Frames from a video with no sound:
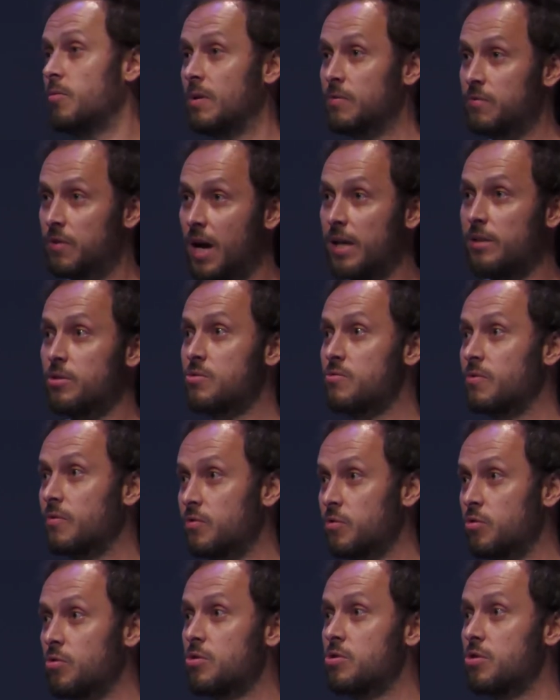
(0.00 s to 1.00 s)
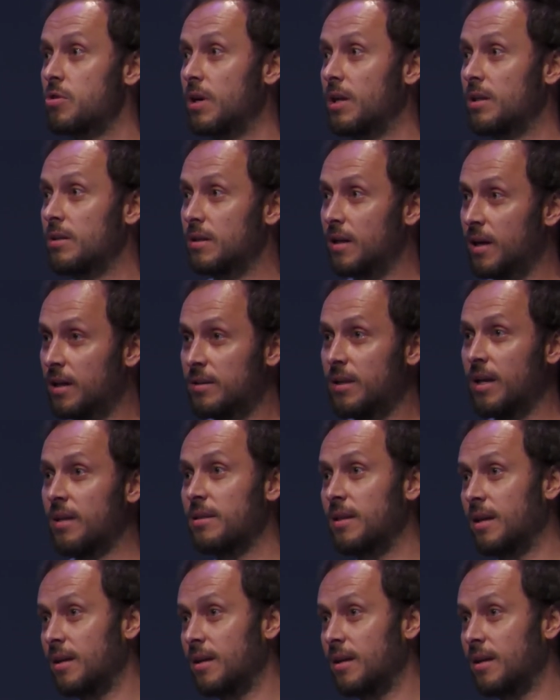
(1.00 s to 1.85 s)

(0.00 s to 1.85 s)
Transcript: when Fridays for Future and, and, and,